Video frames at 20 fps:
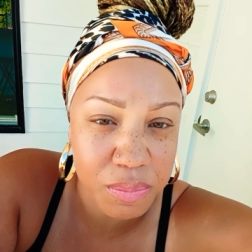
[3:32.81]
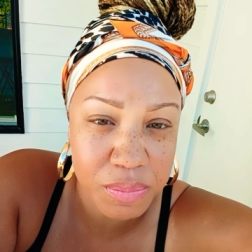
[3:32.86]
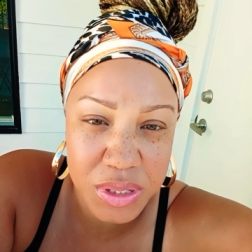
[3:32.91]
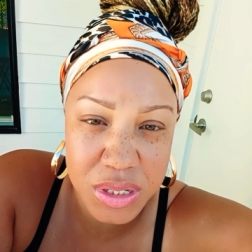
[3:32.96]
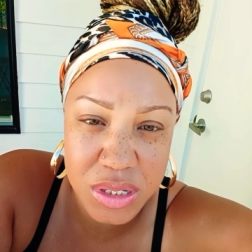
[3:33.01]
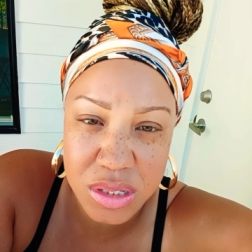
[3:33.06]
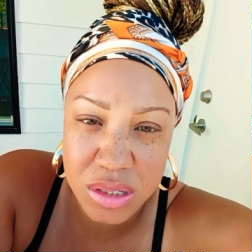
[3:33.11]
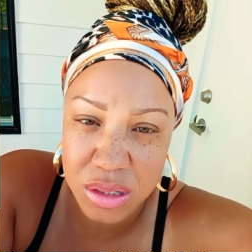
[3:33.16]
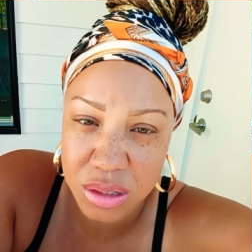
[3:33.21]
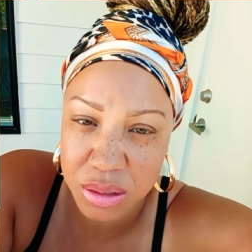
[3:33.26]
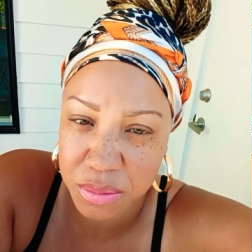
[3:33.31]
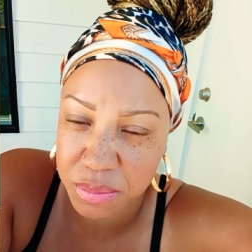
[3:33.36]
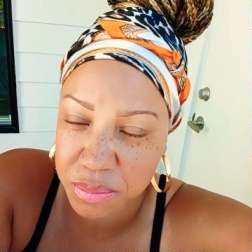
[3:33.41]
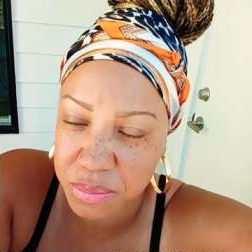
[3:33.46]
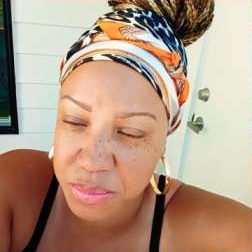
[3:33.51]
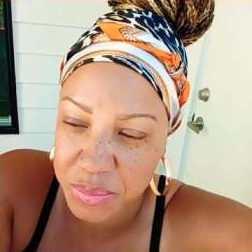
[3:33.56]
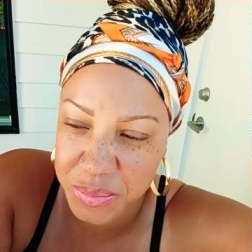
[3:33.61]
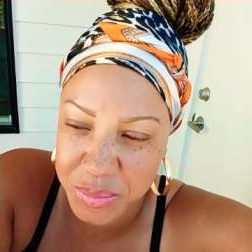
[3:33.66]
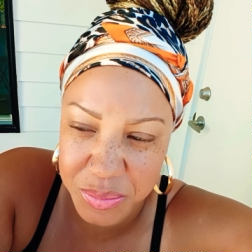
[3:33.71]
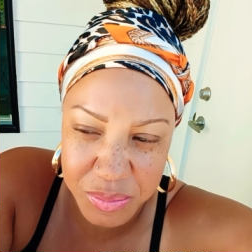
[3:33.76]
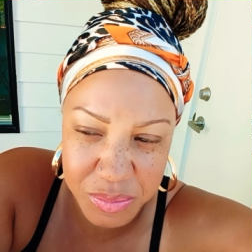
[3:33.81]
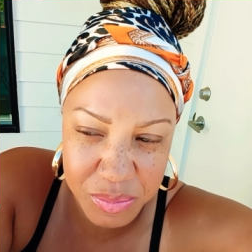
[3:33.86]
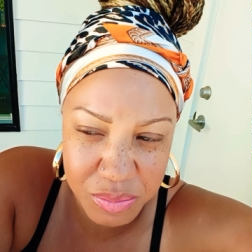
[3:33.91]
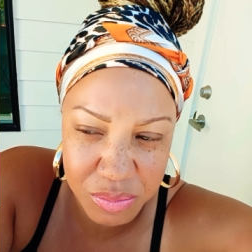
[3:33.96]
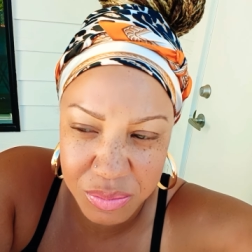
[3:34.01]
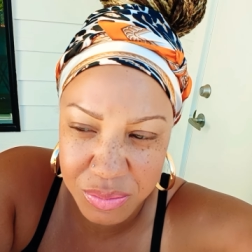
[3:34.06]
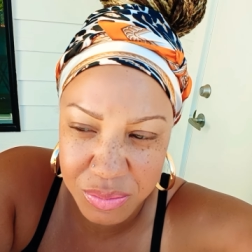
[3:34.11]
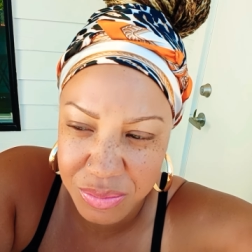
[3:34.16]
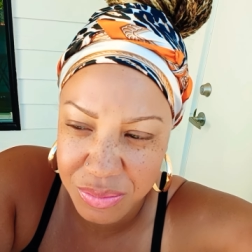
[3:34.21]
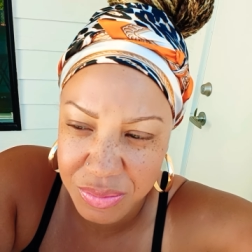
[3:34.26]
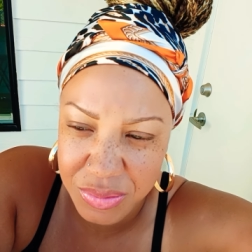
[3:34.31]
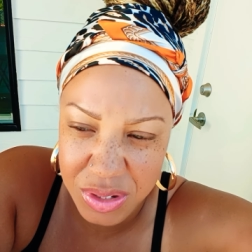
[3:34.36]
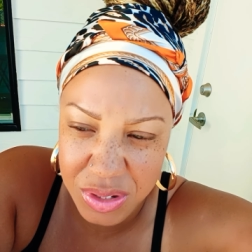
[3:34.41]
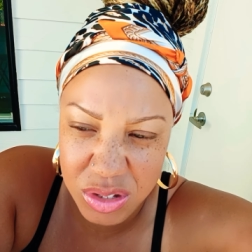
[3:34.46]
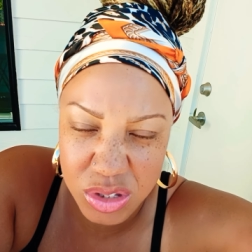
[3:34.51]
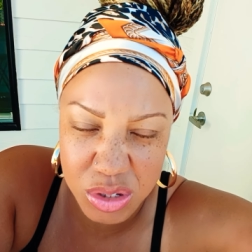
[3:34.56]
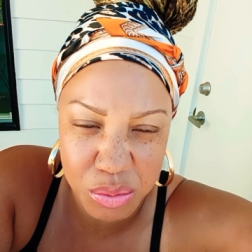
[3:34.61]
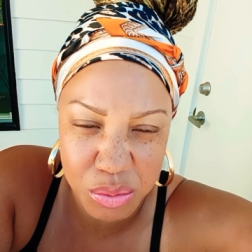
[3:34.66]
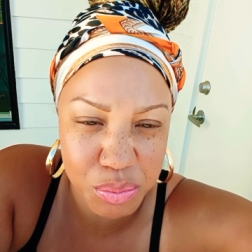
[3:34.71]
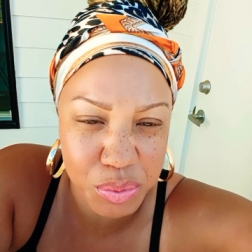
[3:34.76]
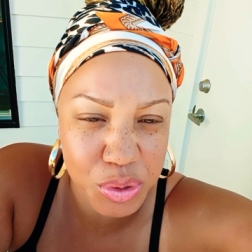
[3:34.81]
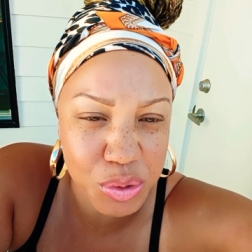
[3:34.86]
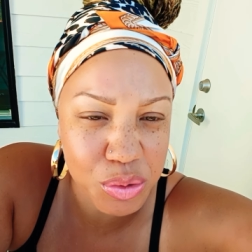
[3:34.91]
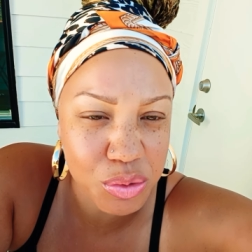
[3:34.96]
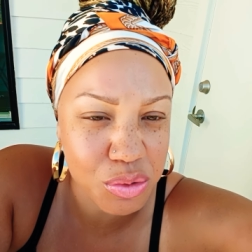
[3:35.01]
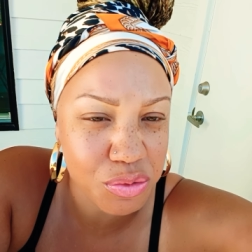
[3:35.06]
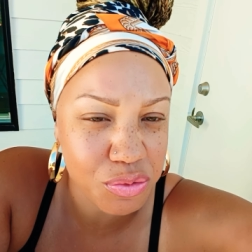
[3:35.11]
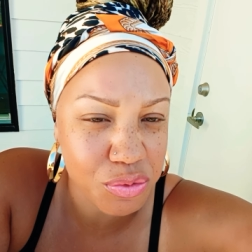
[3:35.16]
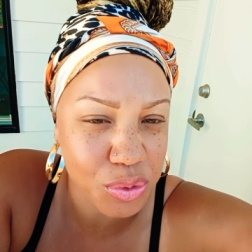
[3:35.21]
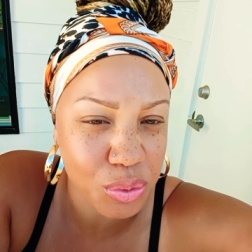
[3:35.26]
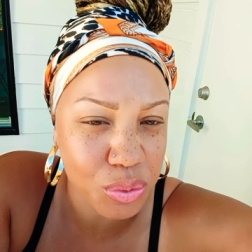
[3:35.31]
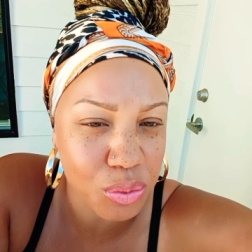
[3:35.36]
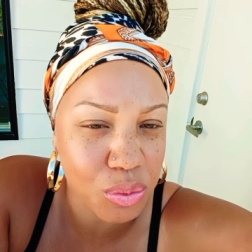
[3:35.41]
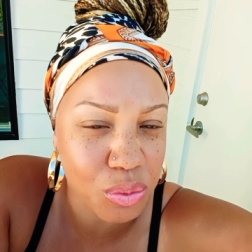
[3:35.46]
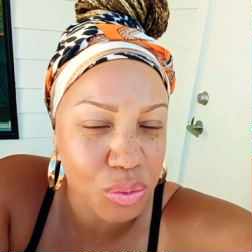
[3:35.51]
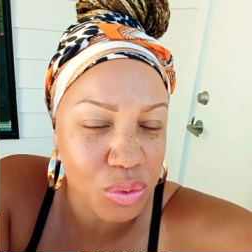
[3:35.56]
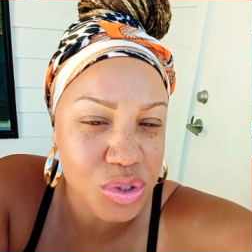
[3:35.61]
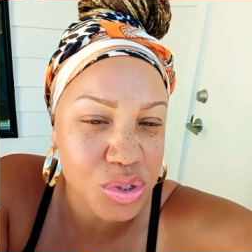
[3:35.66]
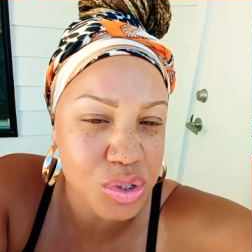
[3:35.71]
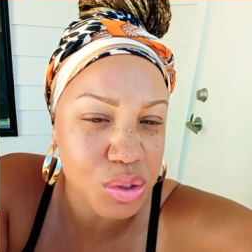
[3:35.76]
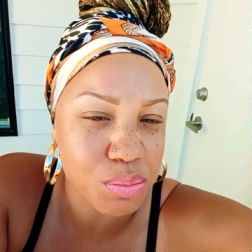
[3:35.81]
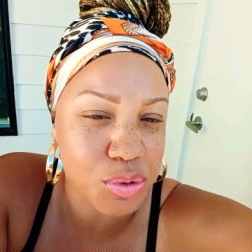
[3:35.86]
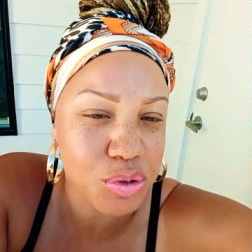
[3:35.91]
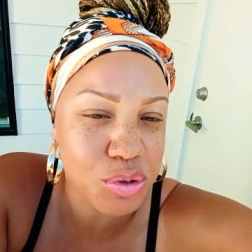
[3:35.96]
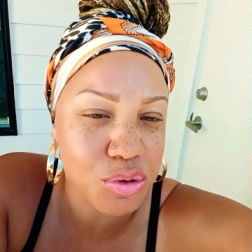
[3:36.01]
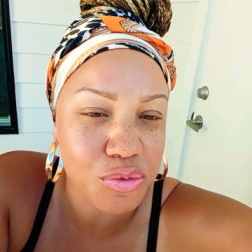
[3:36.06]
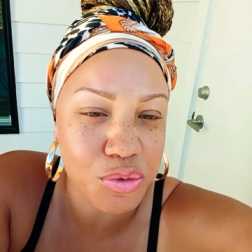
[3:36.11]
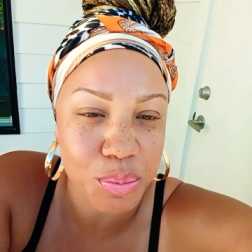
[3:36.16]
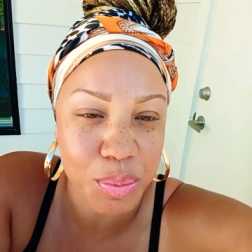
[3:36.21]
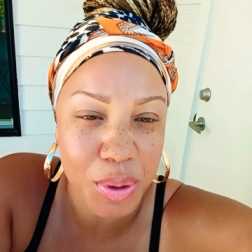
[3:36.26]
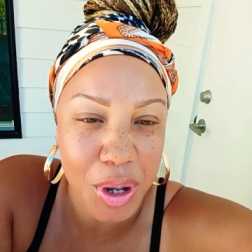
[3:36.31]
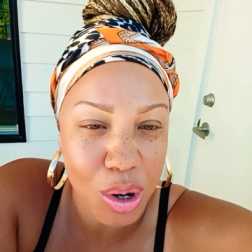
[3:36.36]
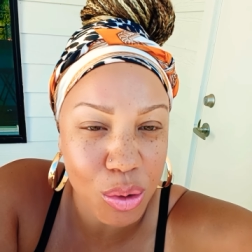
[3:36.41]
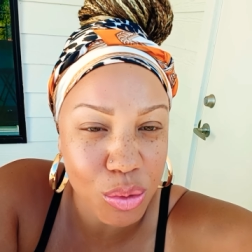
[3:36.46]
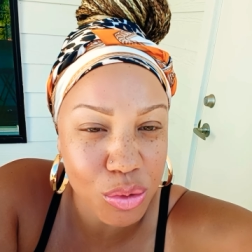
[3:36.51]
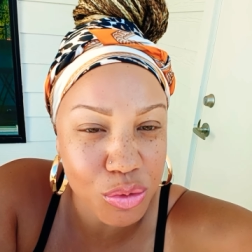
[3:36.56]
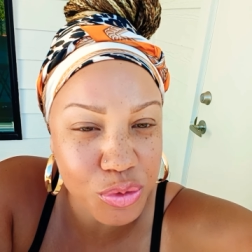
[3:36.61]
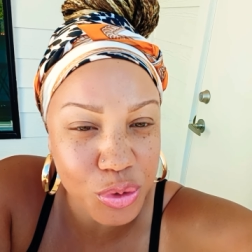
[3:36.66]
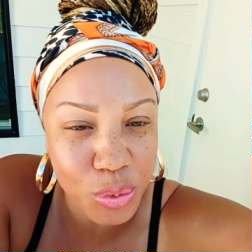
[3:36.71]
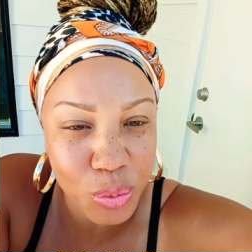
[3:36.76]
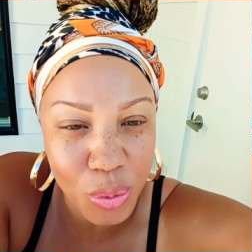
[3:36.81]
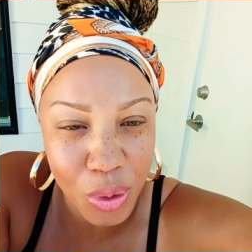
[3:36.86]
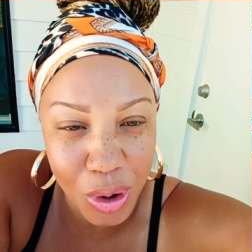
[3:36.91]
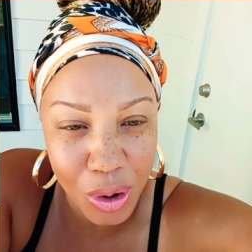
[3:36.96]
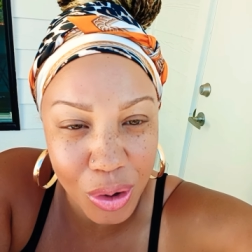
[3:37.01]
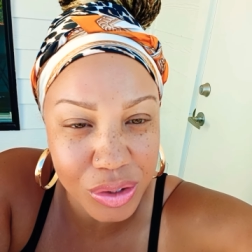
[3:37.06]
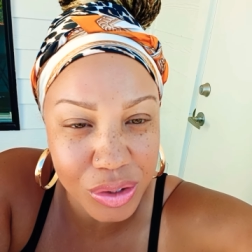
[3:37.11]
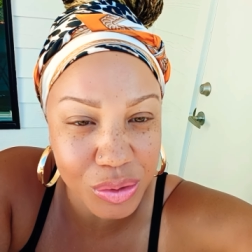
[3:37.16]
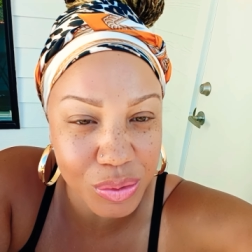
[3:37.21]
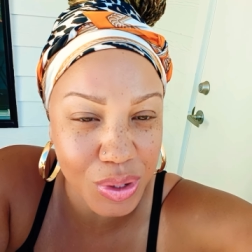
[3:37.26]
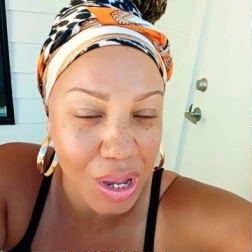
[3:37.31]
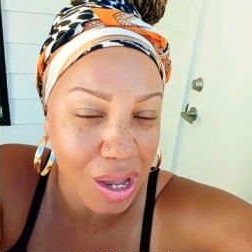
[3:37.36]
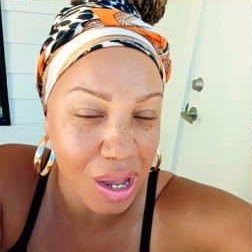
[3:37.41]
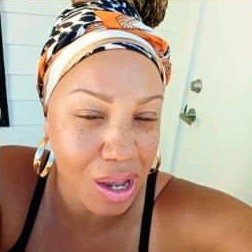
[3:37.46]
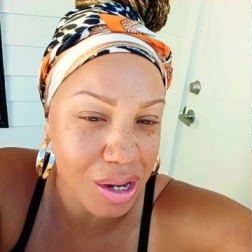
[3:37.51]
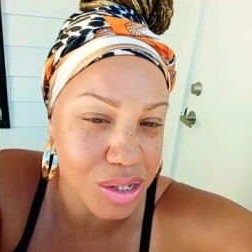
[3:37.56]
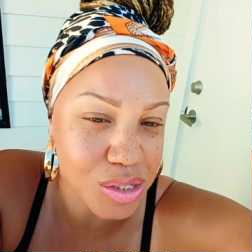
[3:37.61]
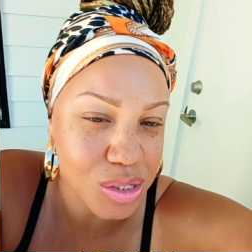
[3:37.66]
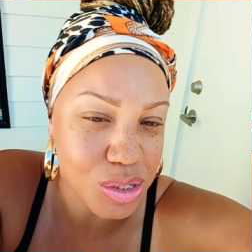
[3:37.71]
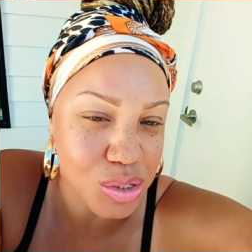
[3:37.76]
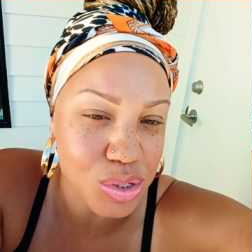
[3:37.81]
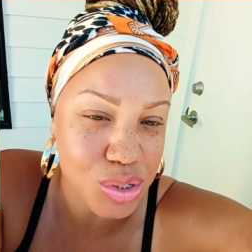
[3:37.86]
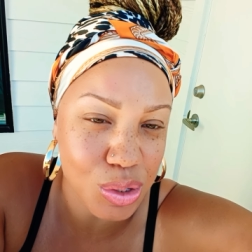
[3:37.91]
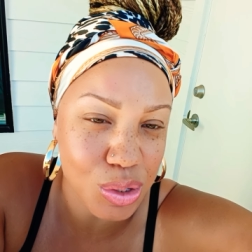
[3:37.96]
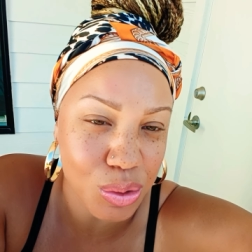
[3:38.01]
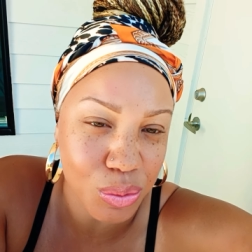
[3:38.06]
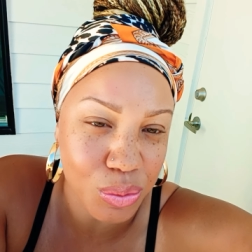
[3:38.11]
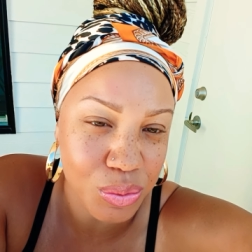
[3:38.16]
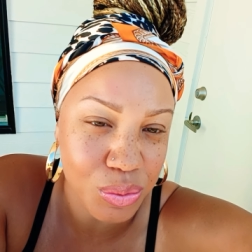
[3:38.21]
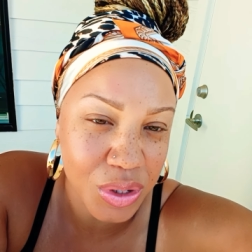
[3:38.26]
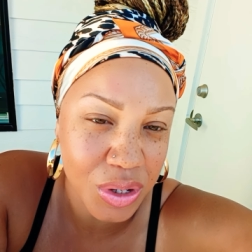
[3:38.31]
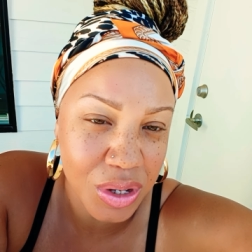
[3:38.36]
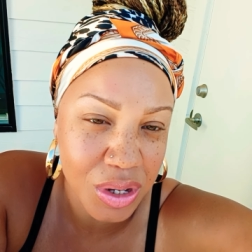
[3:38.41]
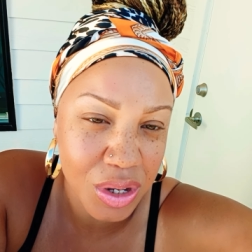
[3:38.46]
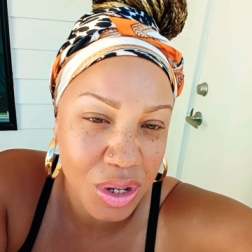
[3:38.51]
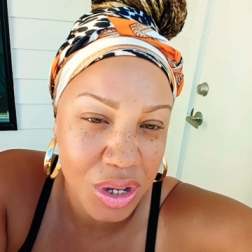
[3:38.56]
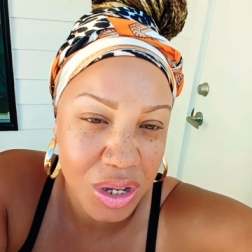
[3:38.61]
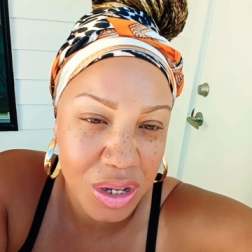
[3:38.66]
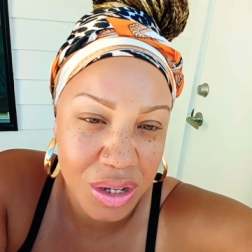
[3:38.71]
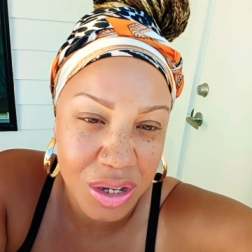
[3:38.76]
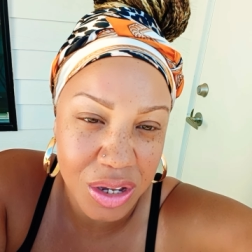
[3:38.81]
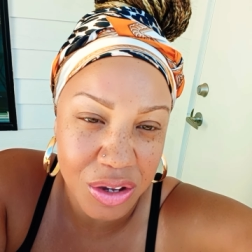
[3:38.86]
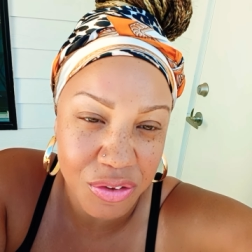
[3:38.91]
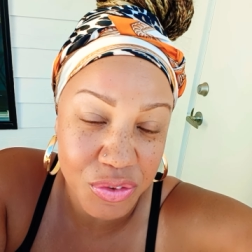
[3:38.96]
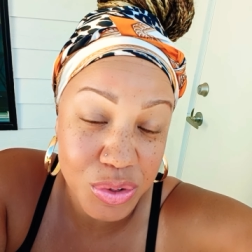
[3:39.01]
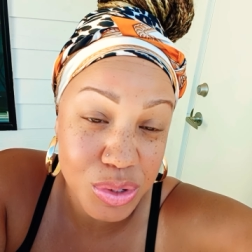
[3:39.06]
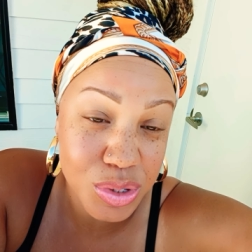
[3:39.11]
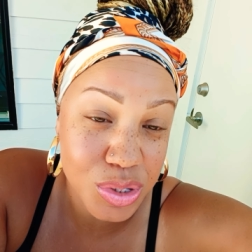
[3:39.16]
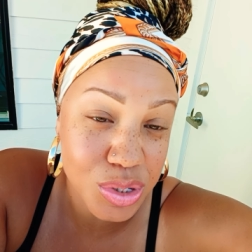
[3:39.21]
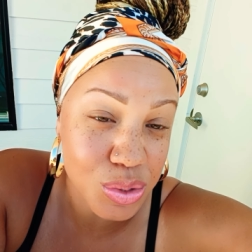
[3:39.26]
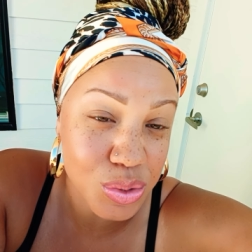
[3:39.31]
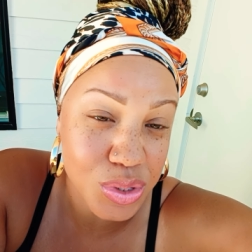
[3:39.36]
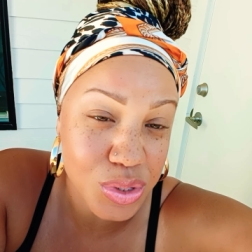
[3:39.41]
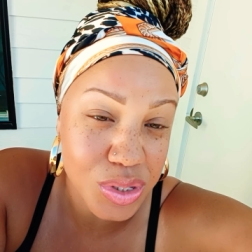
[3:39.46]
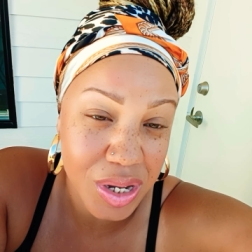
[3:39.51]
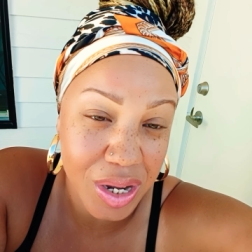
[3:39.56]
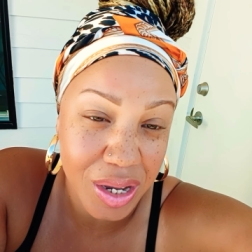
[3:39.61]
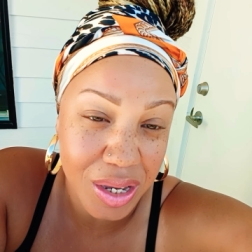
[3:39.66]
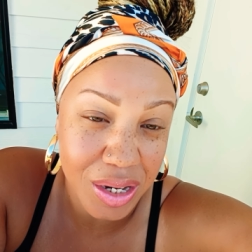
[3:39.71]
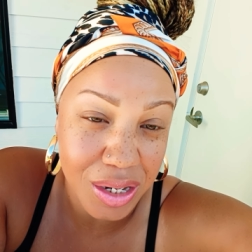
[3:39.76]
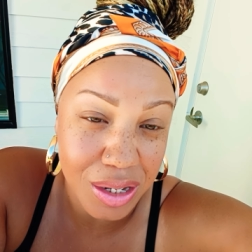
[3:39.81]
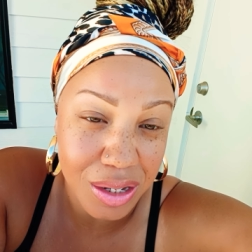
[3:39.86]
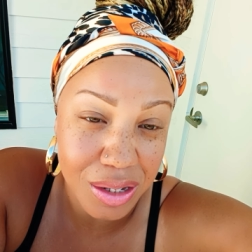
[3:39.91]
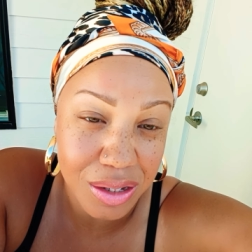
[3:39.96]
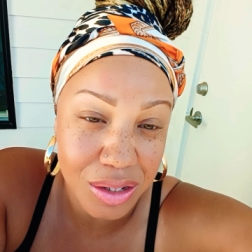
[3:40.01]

Listen. It's a beautiful, it's a beautiful powerful walk, you guys. And so if you're still standing,